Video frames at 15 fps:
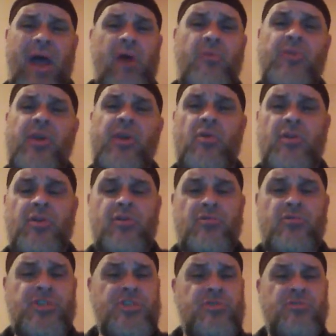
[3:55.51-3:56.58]
pounding on
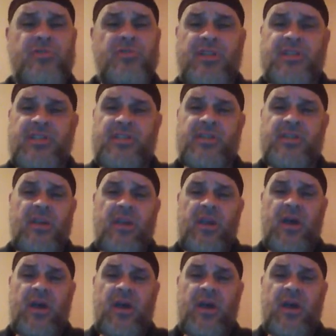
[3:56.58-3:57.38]
new students